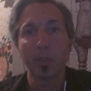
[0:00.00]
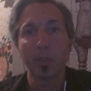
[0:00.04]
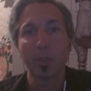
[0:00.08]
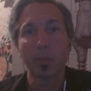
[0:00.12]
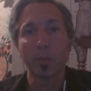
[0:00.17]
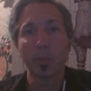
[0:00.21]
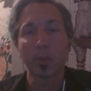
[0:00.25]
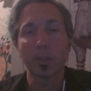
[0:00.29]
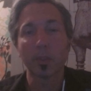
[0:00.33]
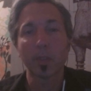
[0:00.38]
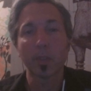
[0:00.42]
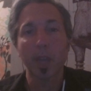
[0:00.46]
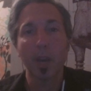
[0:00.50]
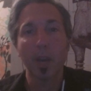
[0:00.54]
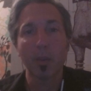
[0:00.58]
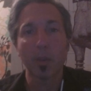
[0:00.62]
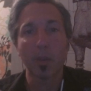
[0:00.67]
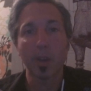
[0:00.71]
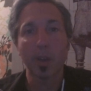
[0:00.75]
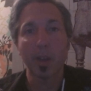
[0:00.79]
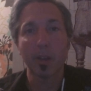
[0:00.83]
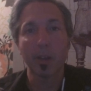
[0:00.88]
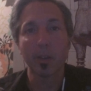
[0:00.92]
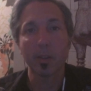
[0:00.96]
with counter
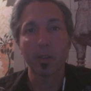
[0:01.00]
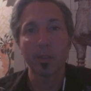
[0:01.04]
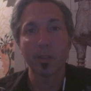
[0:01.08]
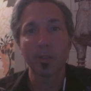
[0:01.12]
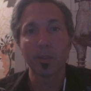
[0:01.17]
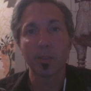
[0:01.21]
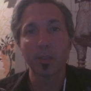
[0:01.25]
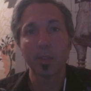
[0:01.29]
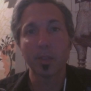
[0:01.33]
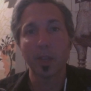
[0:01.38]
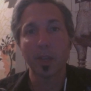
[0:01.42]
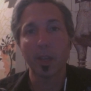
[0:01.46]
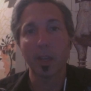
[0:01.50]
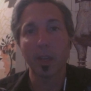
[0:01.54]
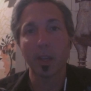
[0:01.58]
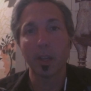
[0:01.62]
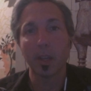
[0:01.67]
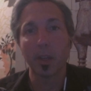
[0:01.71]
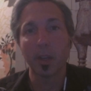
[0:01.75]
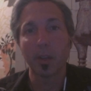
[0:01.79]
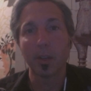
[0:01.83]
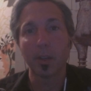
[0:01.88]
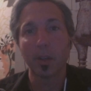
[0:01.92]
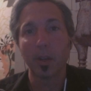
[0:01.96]
narratives
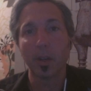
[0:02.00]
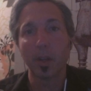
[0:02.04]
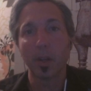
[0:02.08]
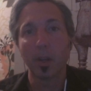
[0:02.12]
and